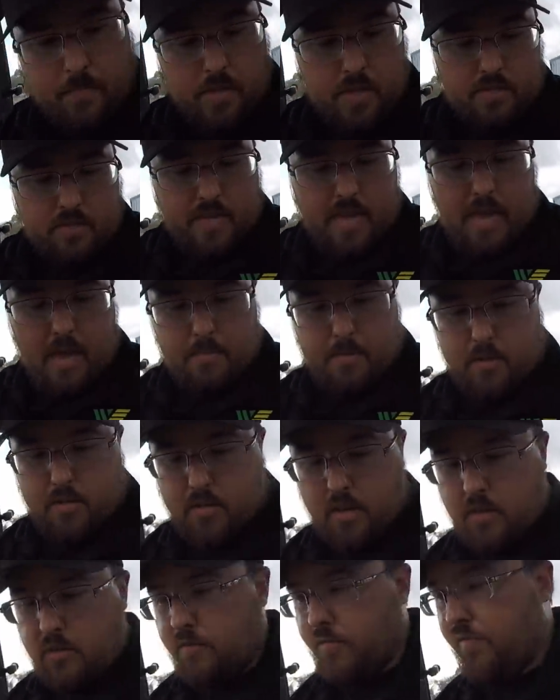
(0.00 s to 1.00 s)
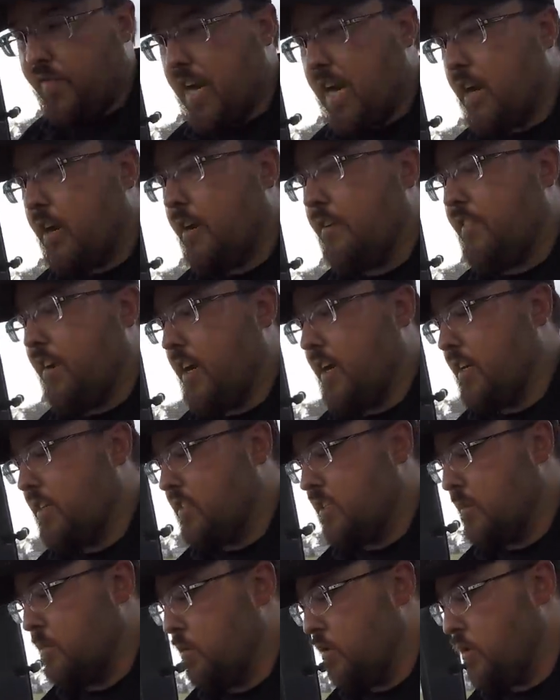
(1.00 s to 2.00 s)
this cab is very, very
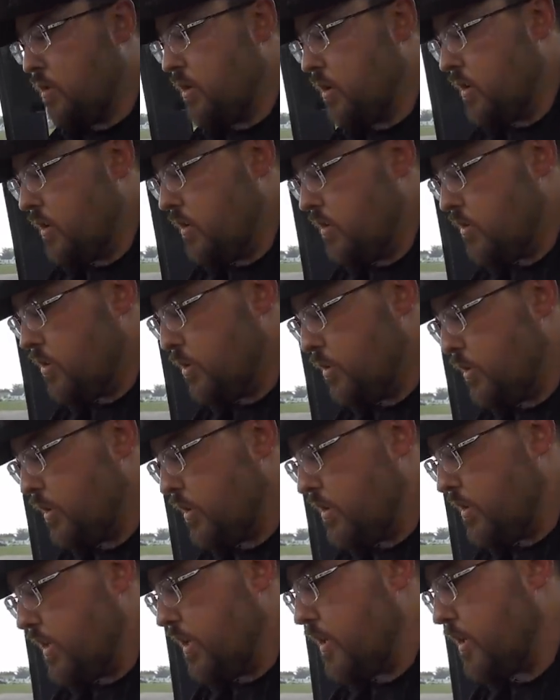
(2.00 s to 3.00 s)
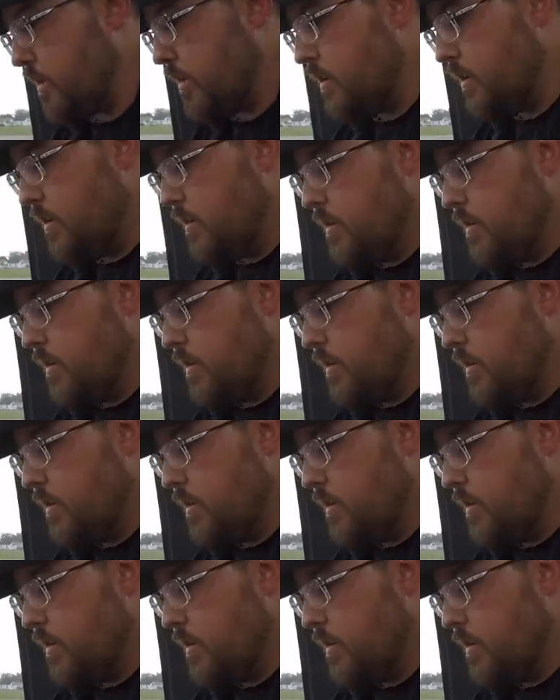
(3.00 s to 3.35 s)
similar to the Deere.